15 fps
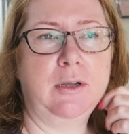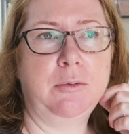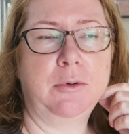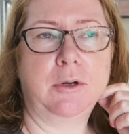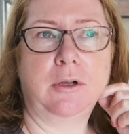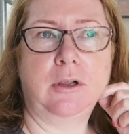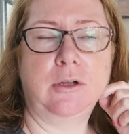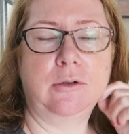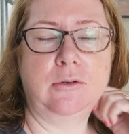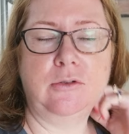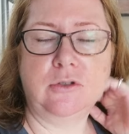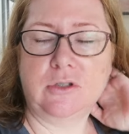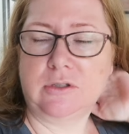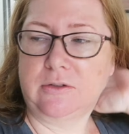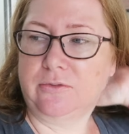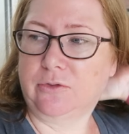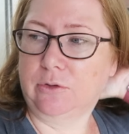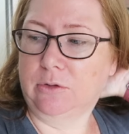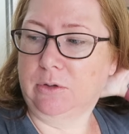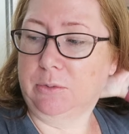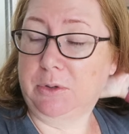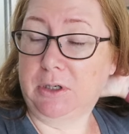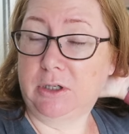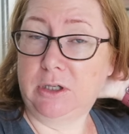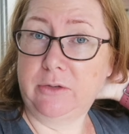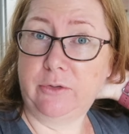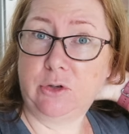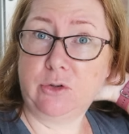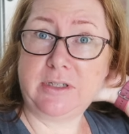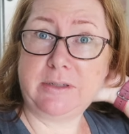They were closed for a while
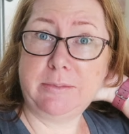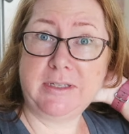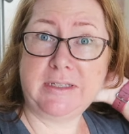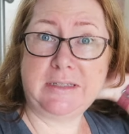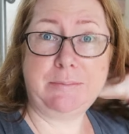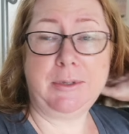over Christmas,